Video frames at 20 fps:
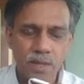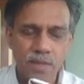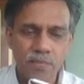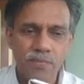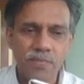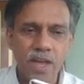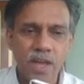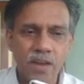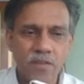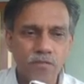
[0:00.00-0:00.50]

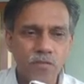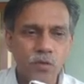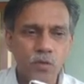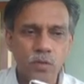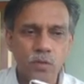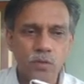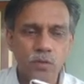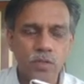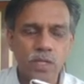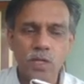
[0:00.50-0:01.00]

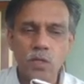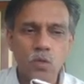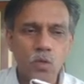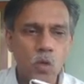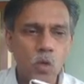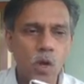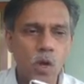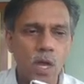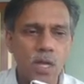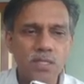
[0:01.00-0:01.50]
Therefore, there is
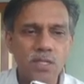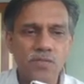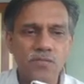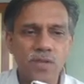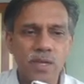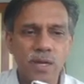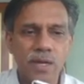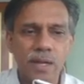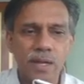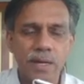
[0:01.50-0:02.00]
no loss of
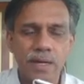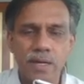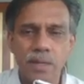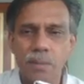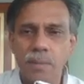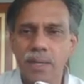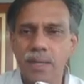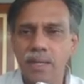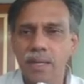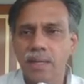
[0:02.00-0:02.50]
generality
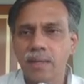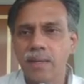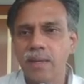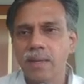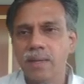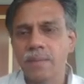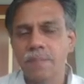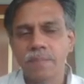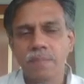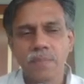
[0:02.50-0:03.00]
by
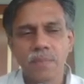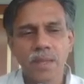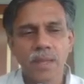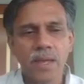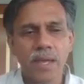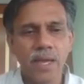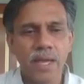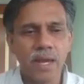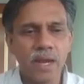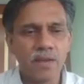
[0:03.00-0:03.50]
taking
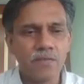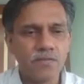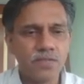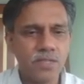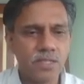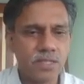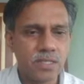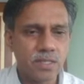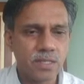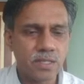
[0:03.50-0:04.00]
n of
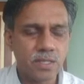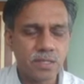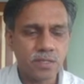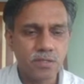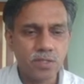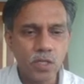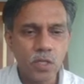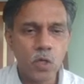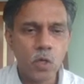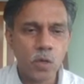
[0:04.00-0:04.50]

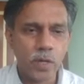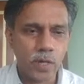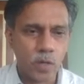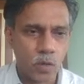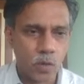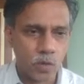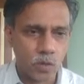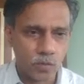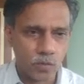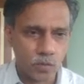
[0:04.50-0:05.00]
0
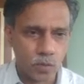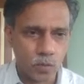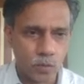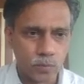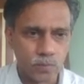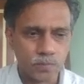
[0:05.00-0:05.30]
equal to 0.